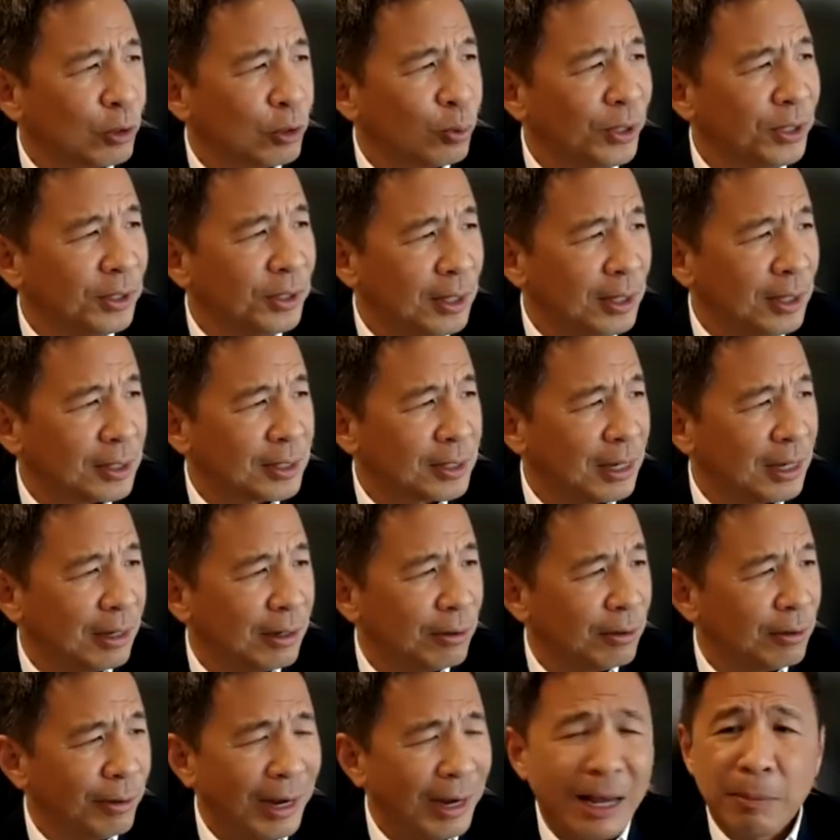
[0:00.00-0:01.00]
20 years
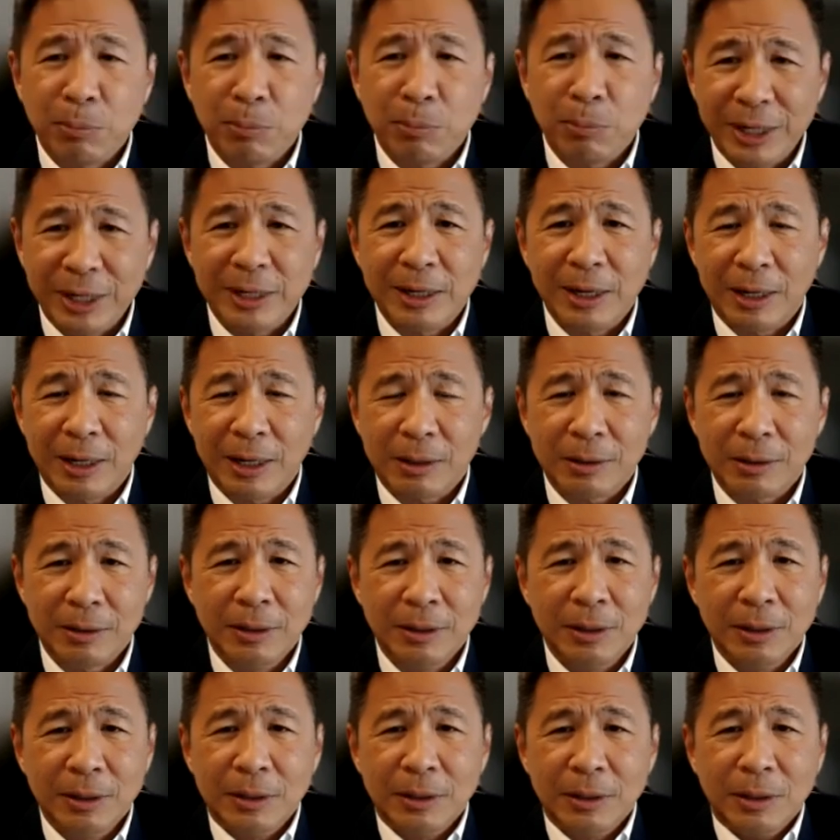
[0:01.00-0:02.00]
are a rare breed lah.
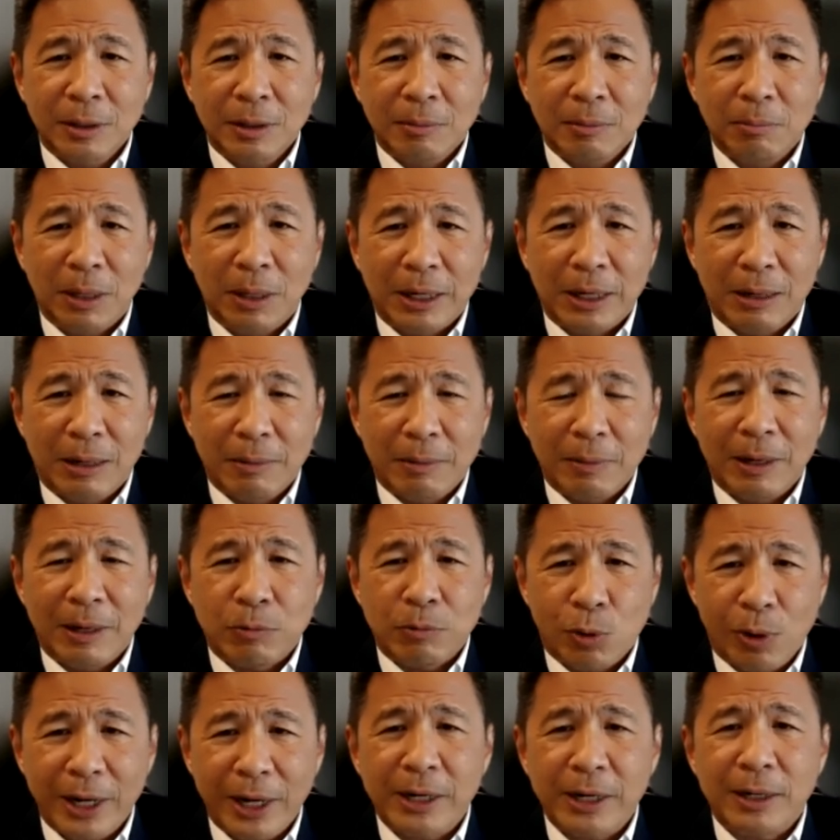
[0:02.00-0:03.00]
But I'm
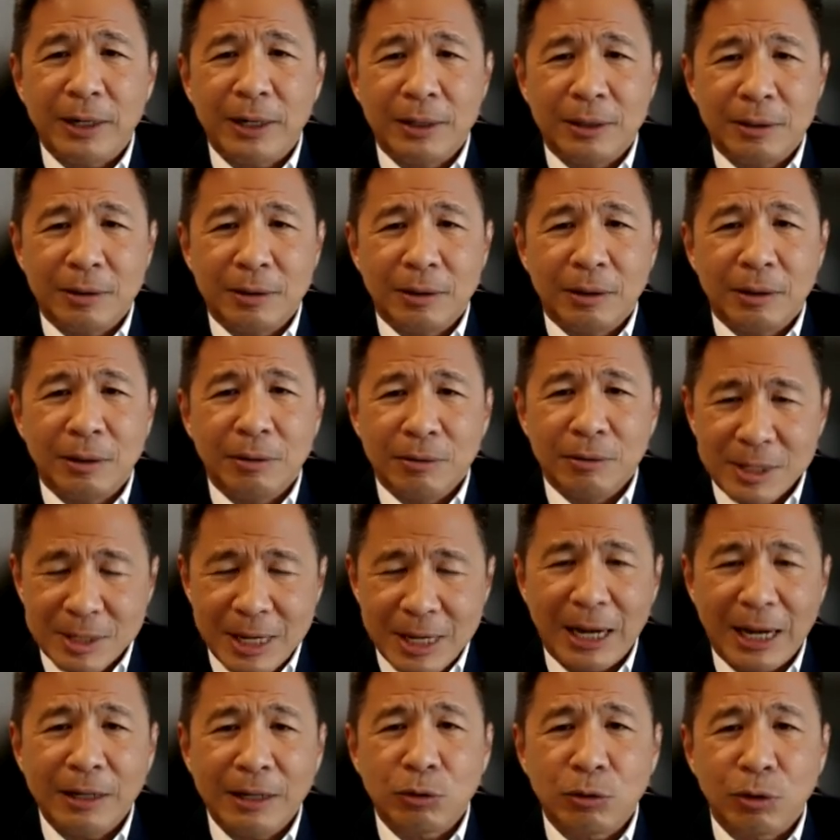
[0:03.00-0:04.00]
quite
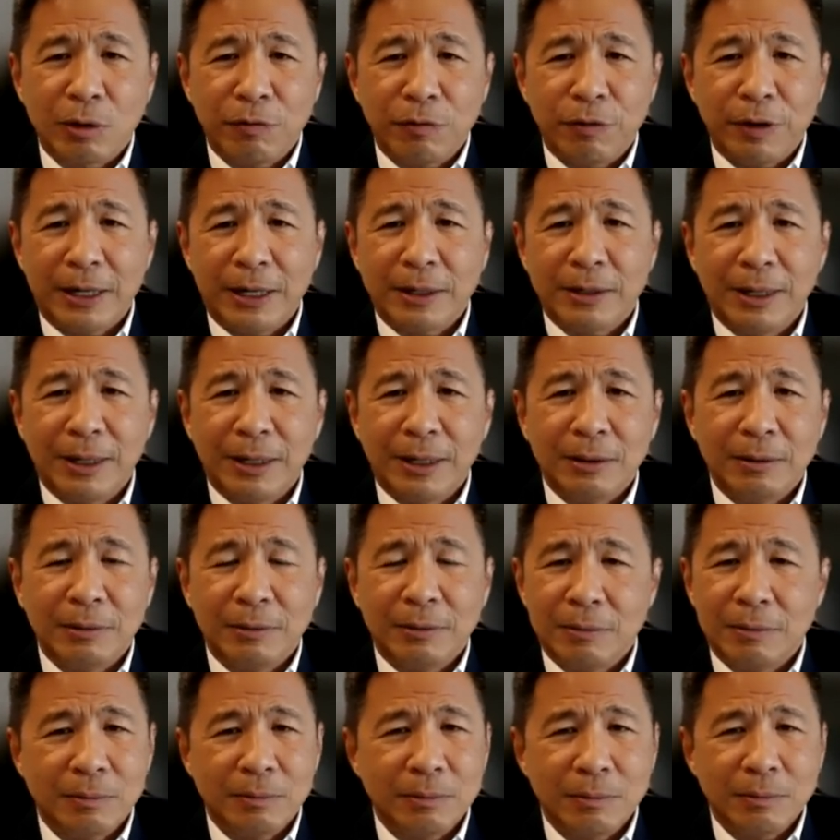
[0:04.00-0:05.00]
resigned to the fact that
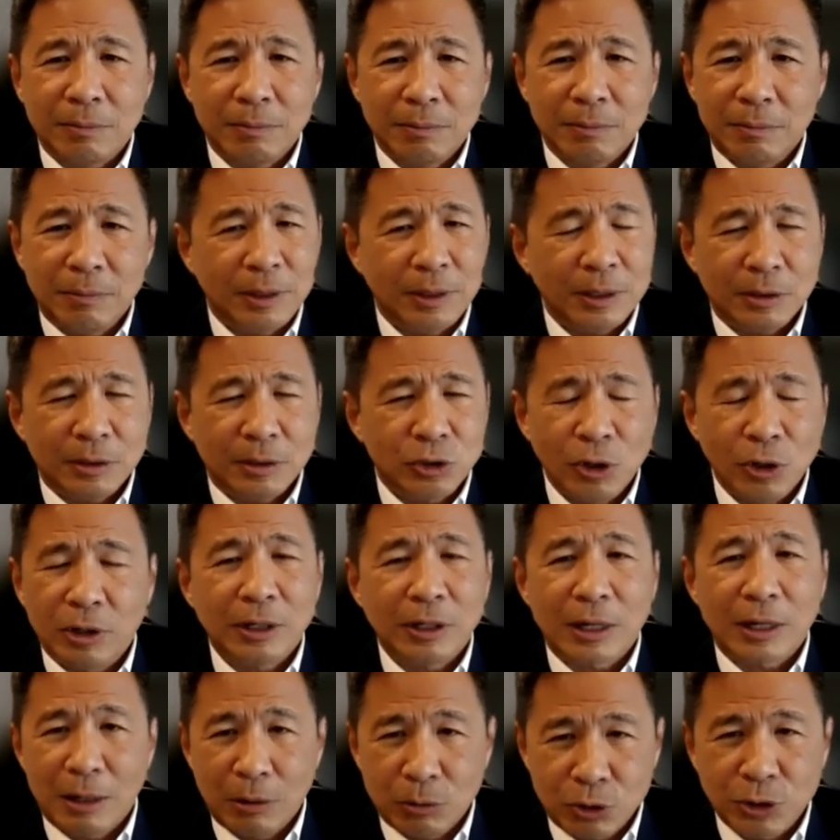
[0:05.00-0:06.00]
it's not the
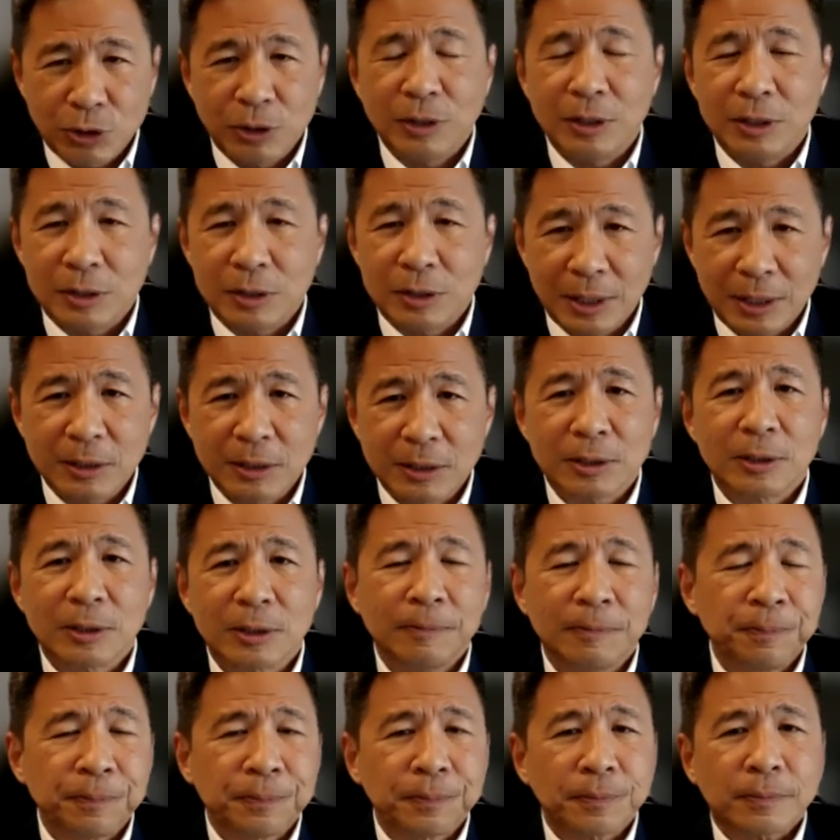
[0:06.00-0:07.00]
culture these days.
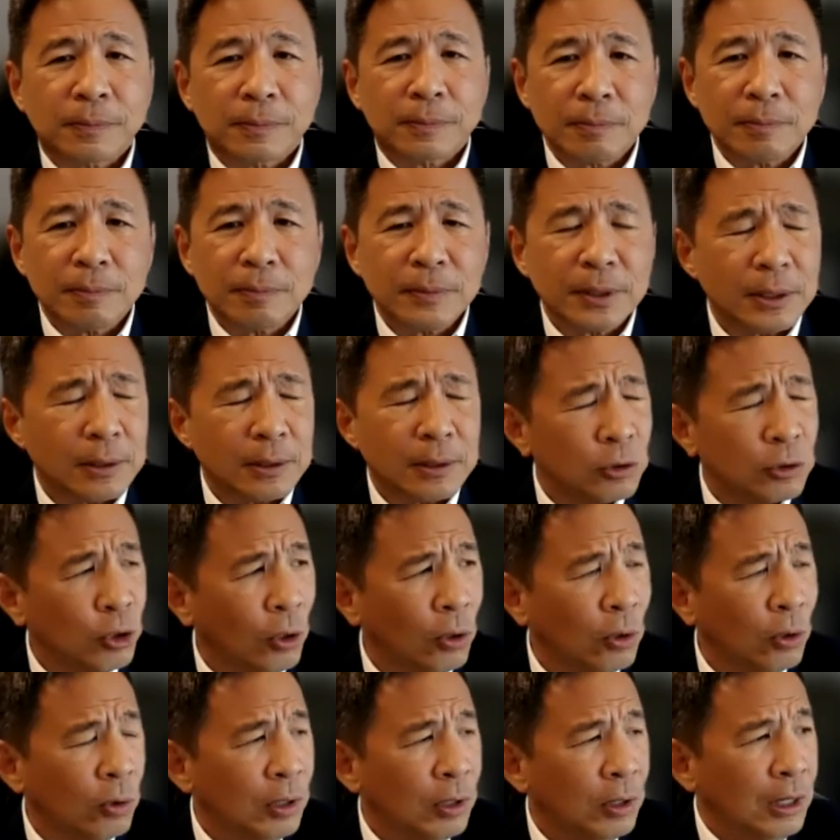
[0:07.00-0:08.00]

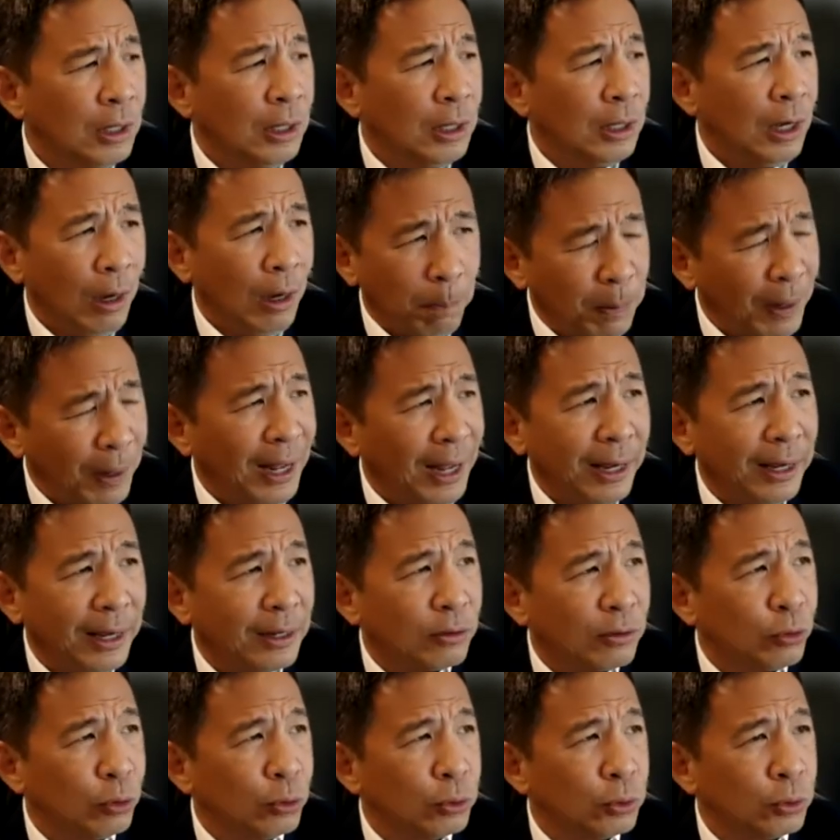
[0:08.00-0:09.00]
So
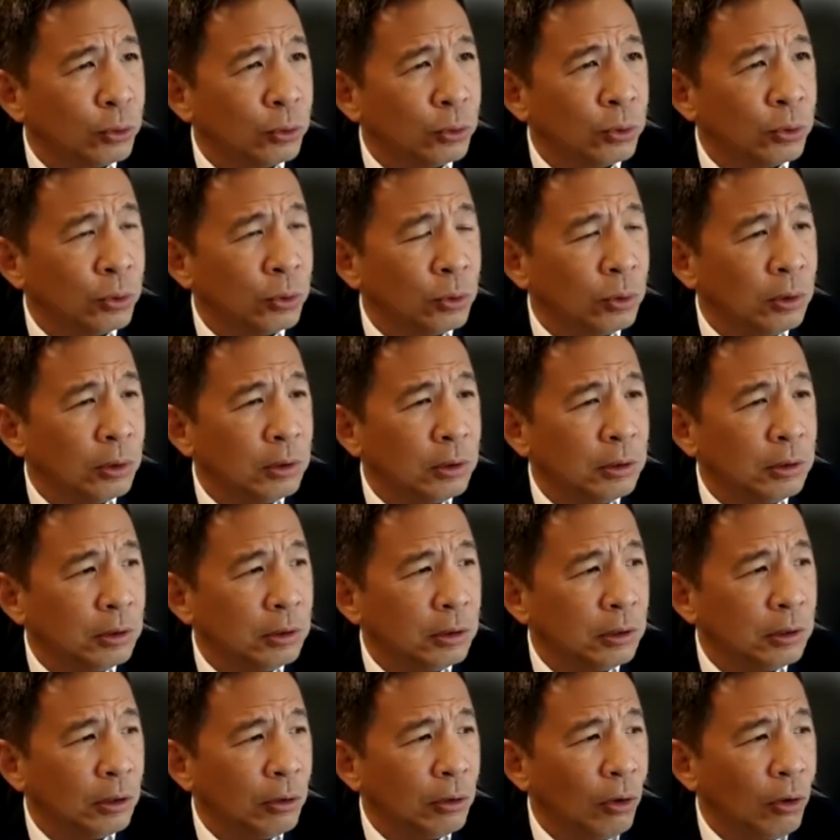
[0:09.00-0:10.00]
apply to
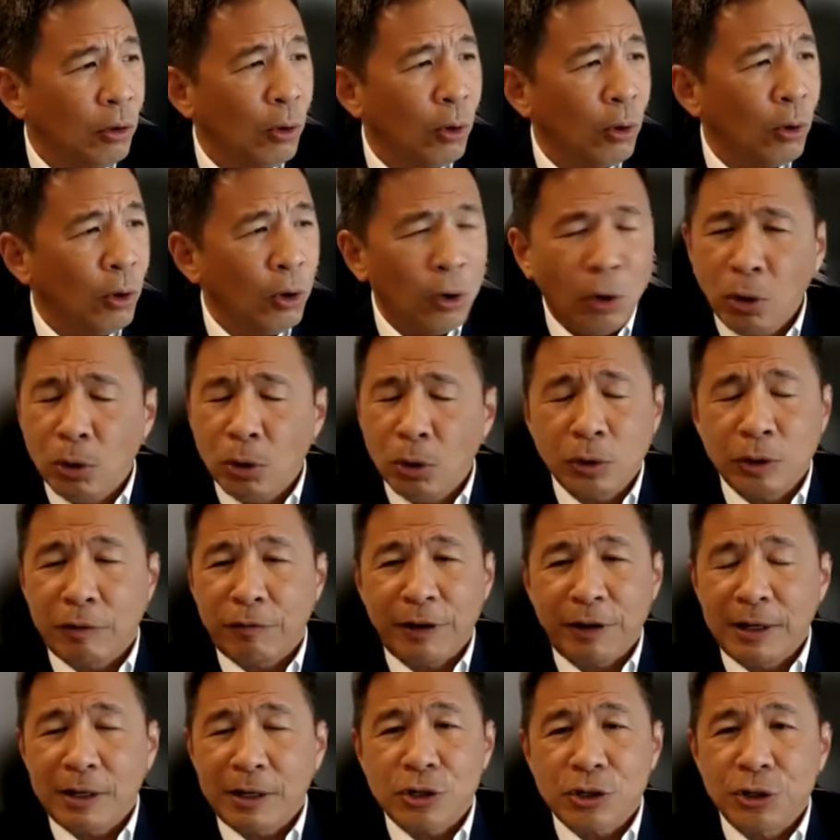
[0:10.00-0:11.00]
all the
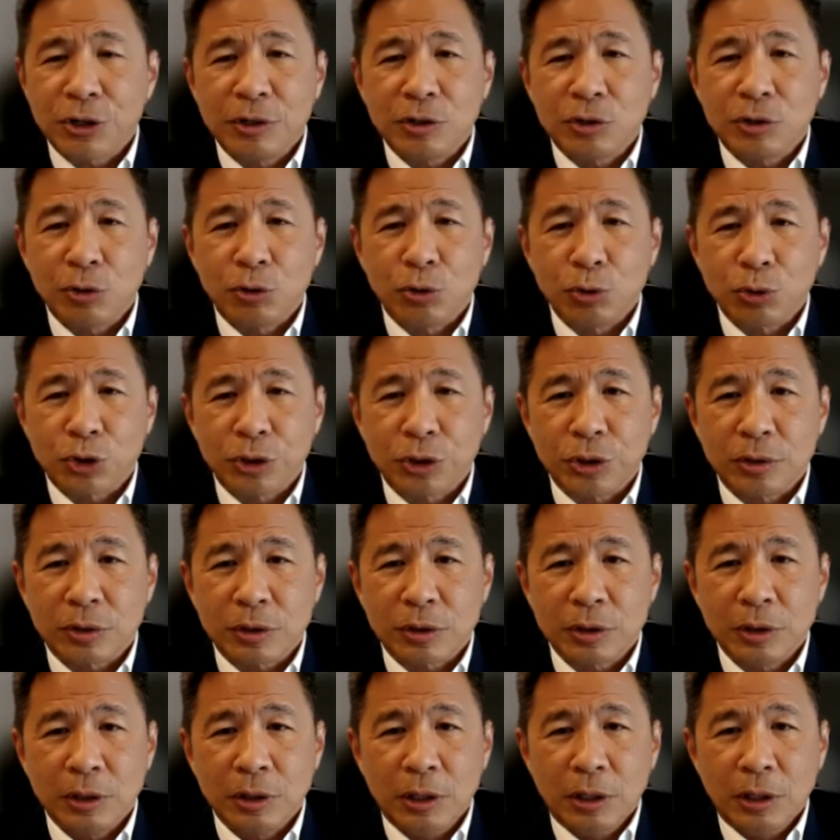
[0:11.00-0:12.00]
financial institutions.